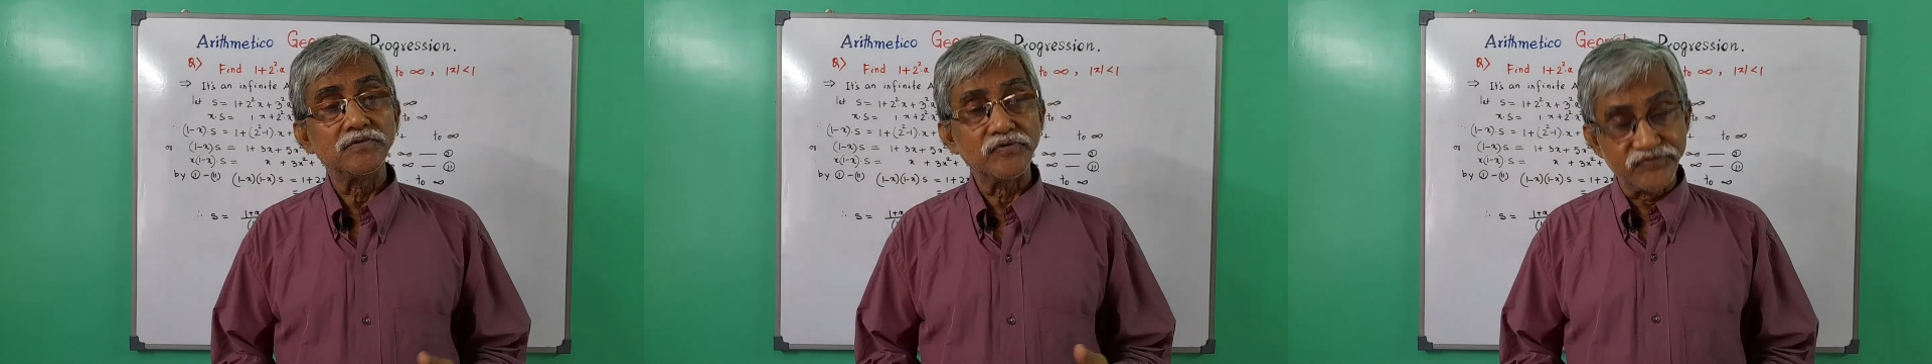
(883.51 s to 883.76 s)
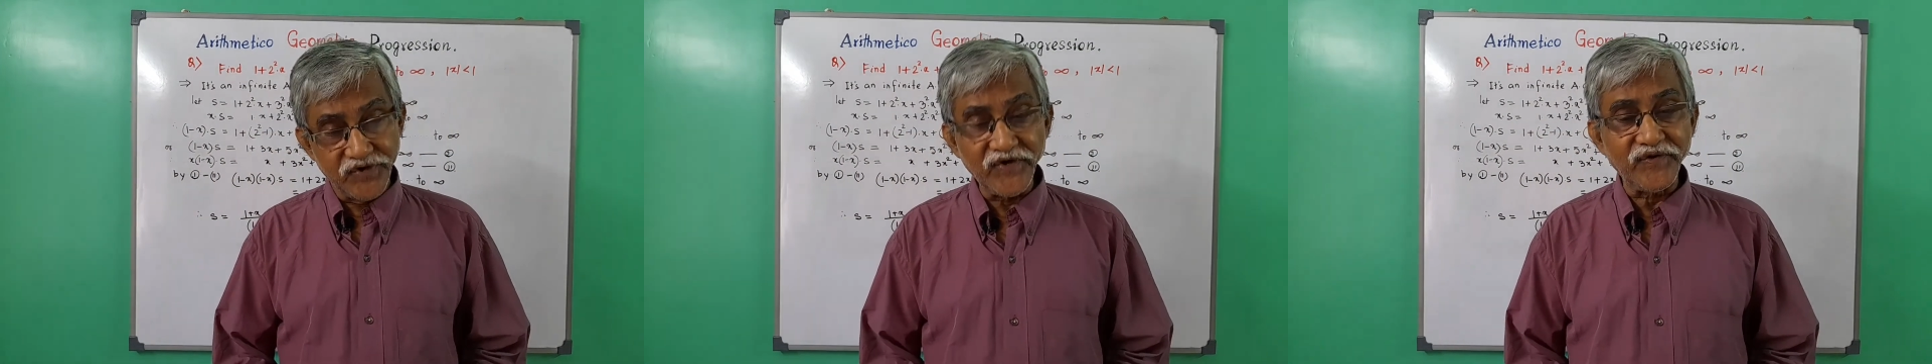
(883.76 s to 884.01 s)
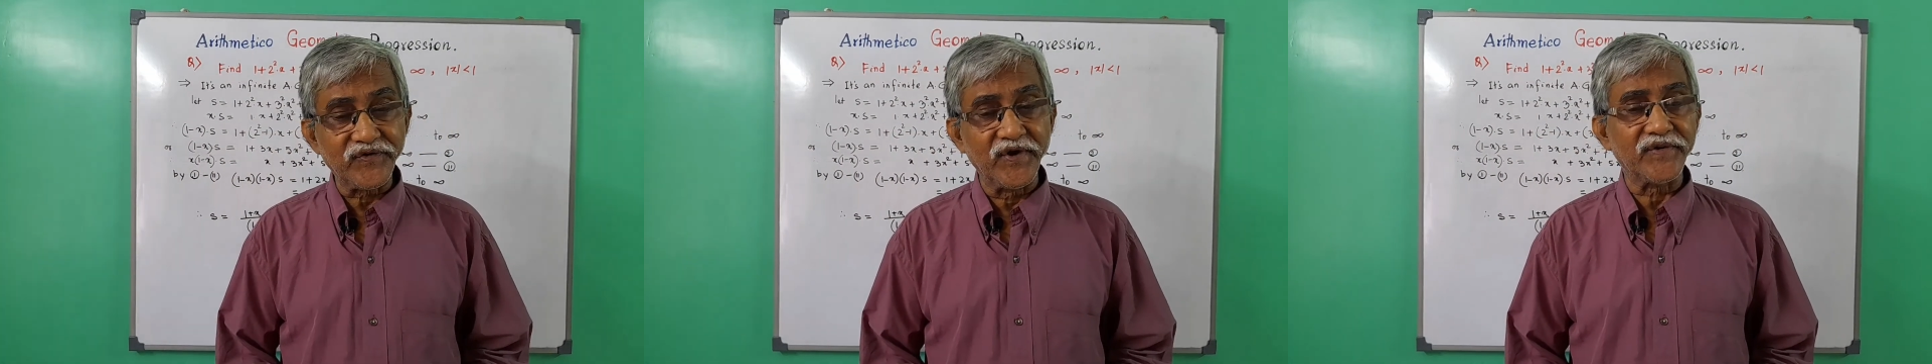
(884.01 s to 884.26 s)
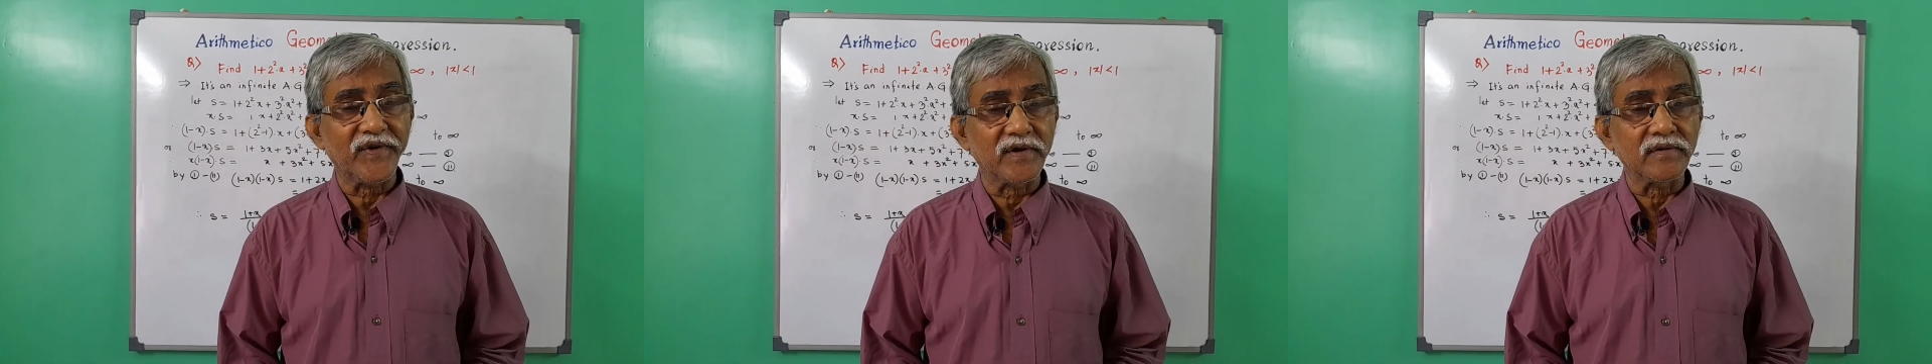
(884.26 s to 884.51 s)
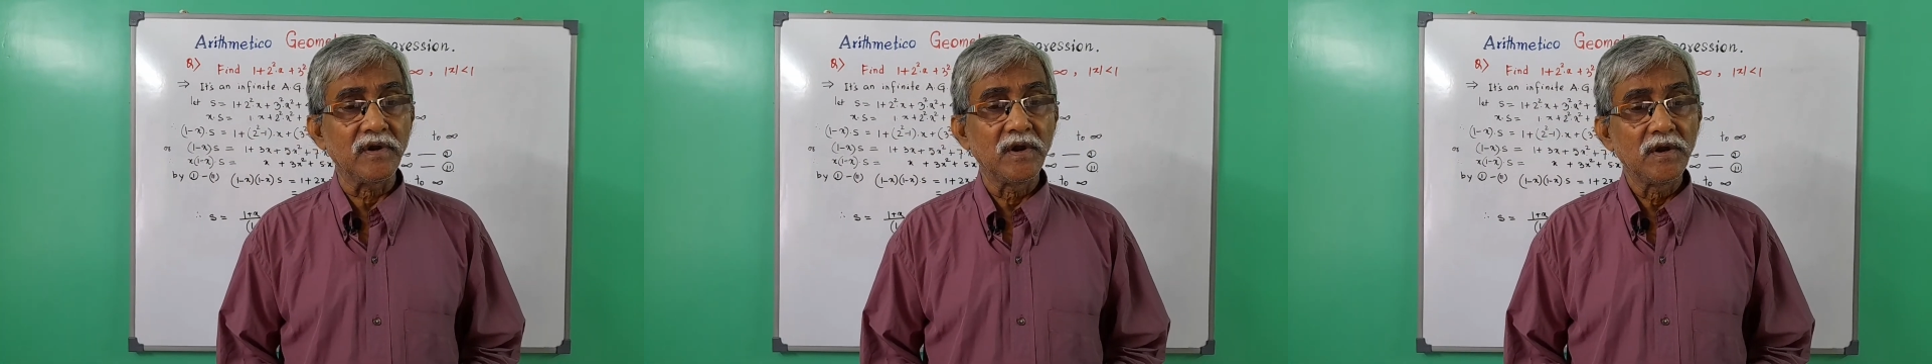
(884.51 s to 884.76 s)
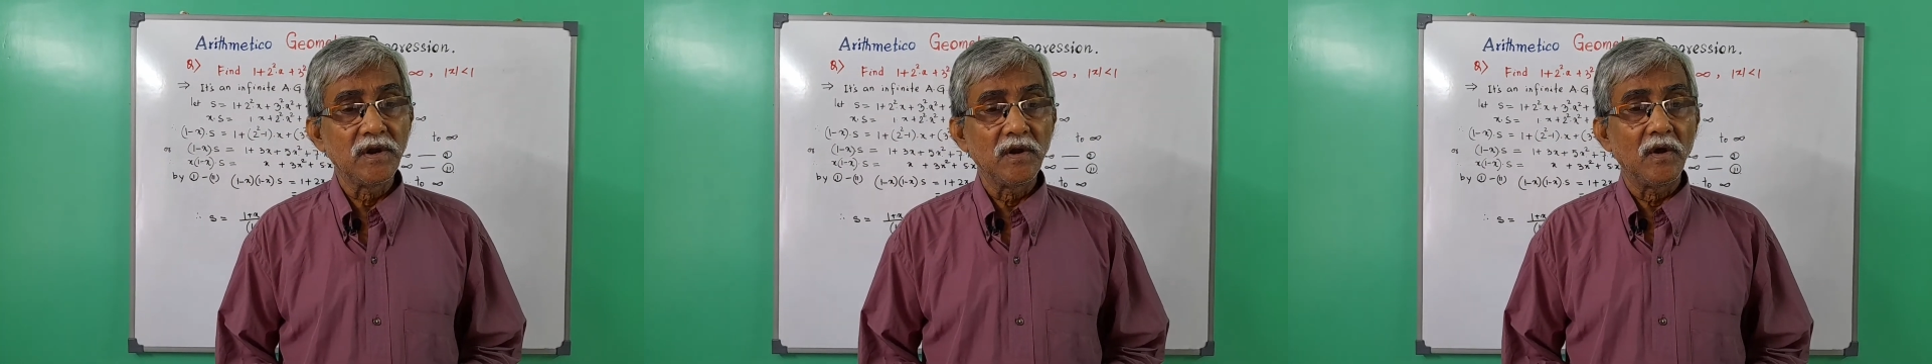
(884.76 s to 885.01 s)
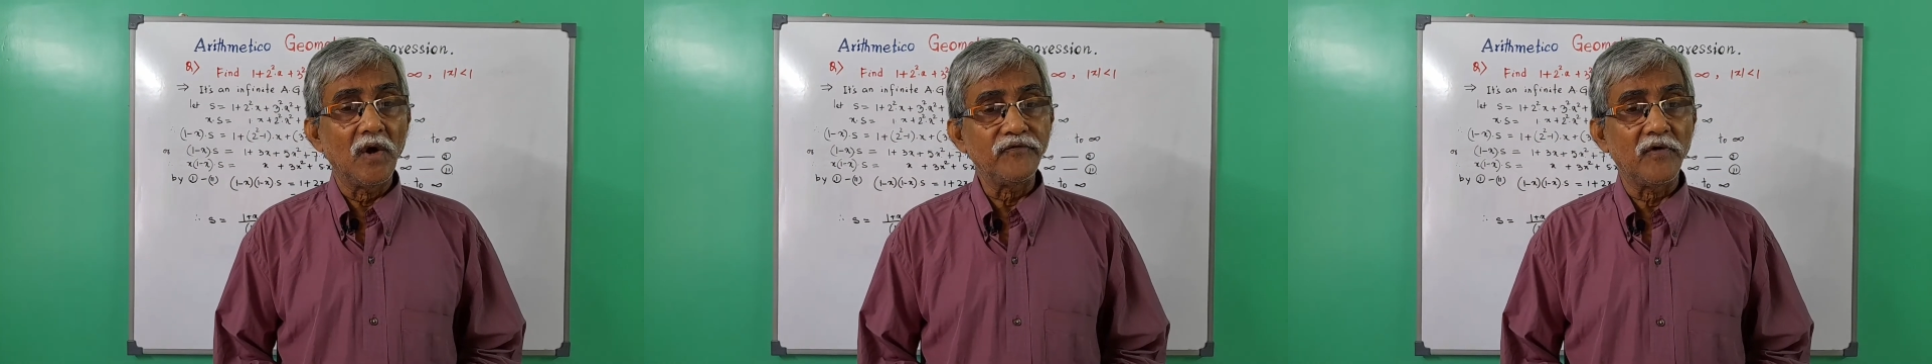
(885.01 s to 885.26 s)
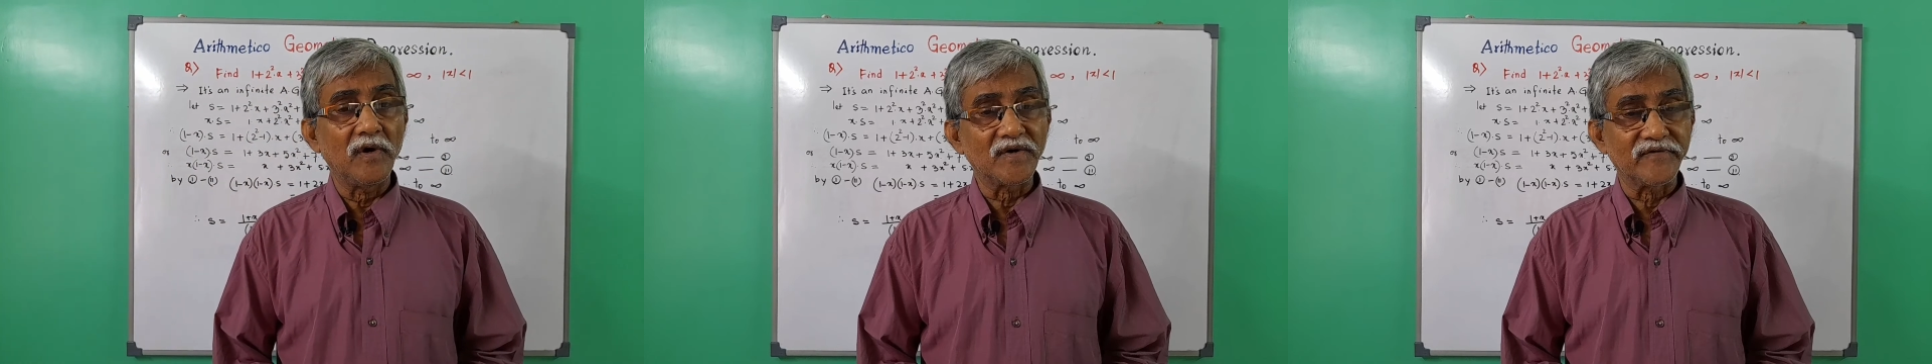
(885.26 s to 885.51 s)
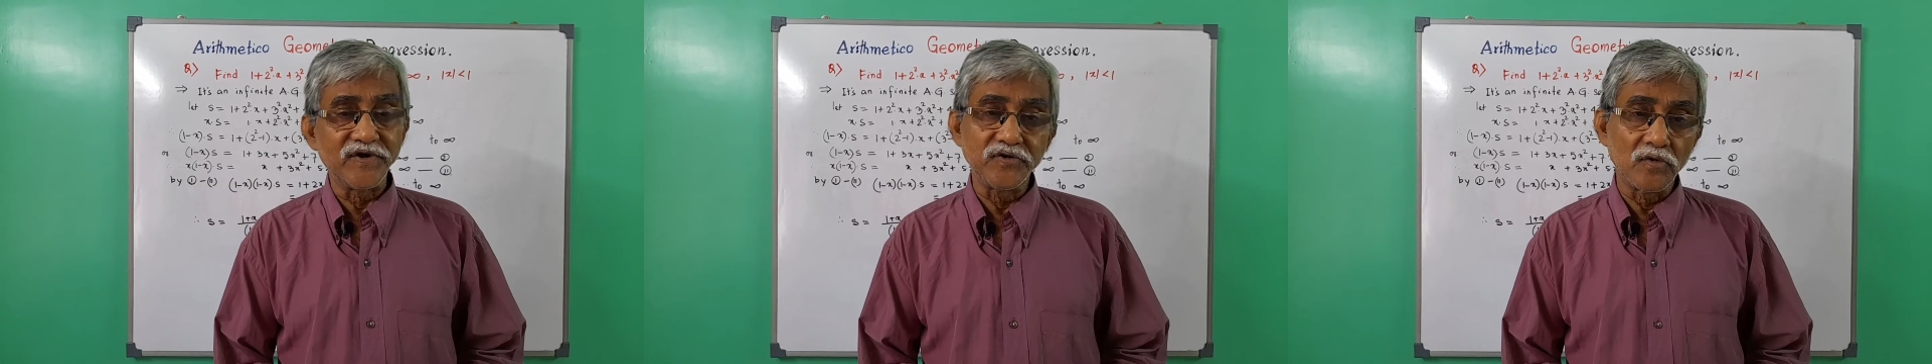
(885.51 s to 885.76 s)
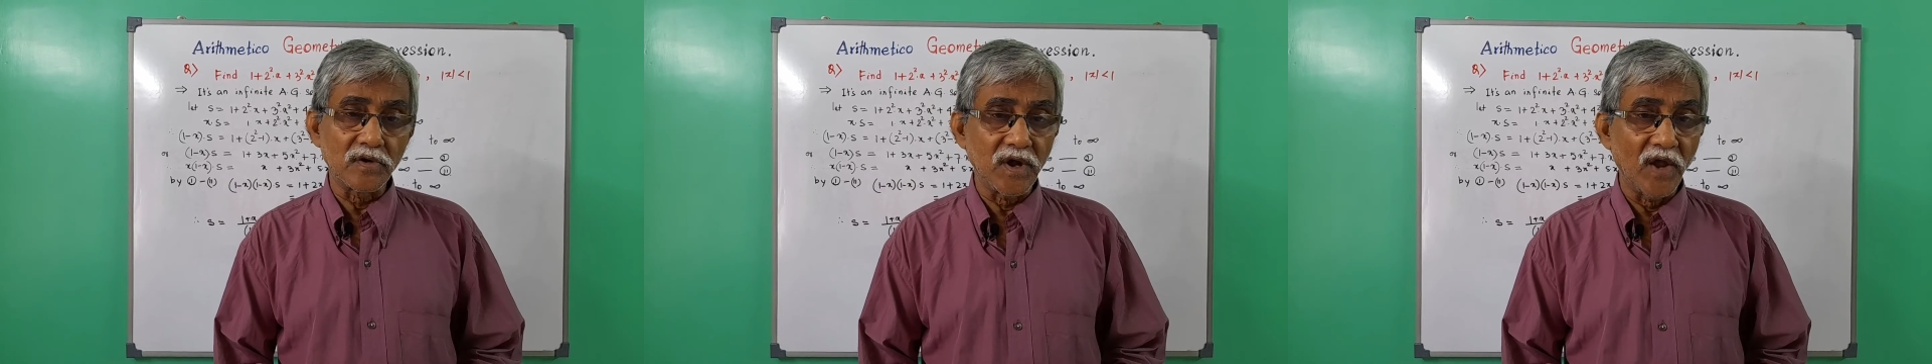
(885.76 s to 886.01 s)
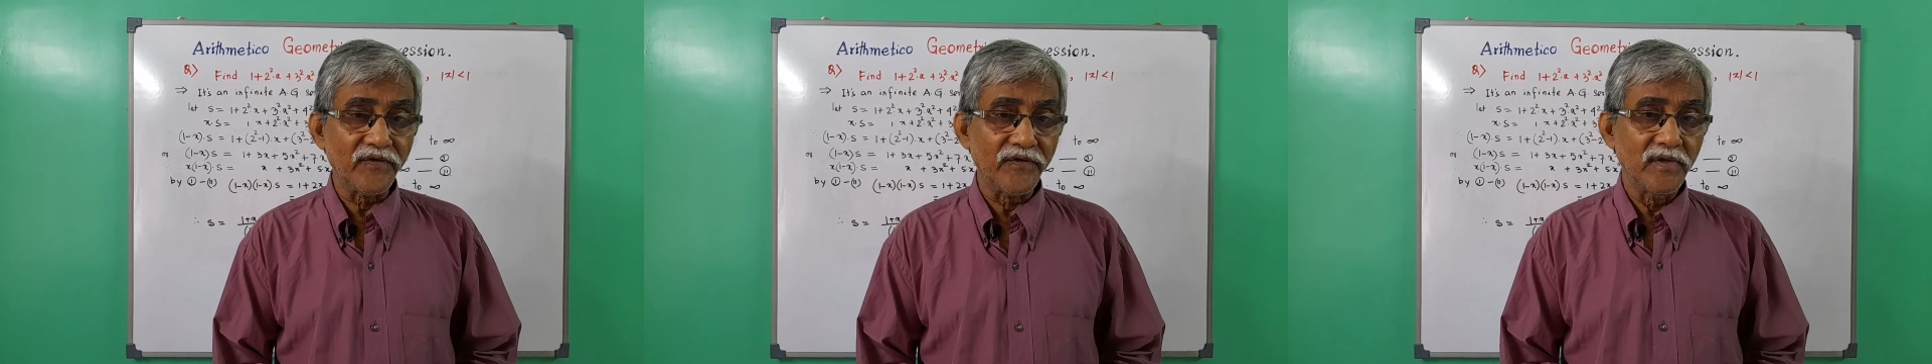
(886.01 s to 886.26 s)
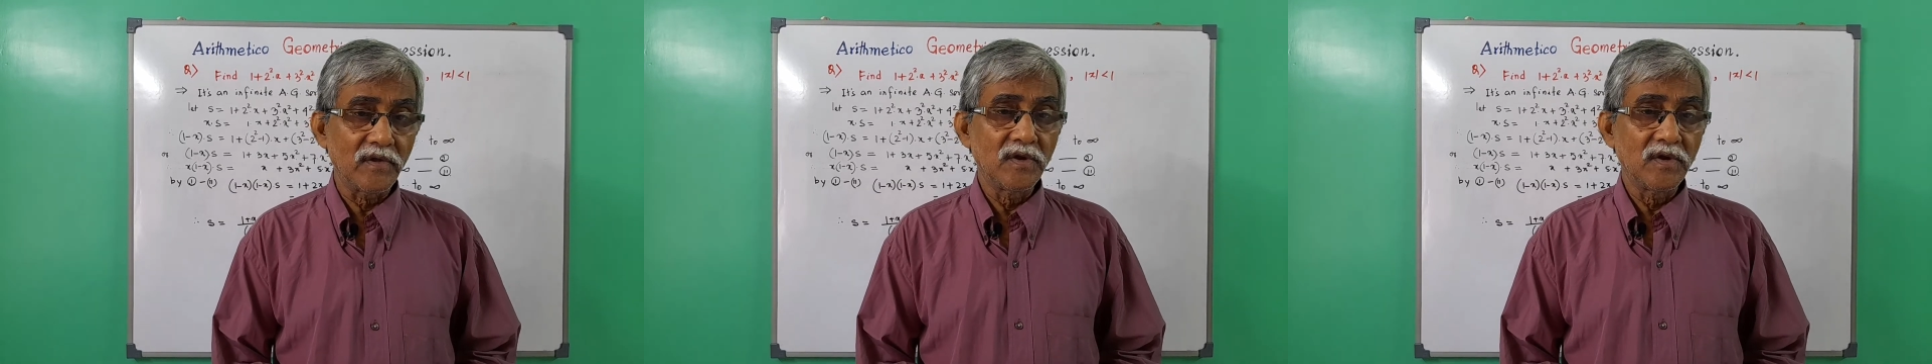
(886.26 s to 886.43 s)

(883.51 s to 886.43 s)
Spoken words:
this session of our video class.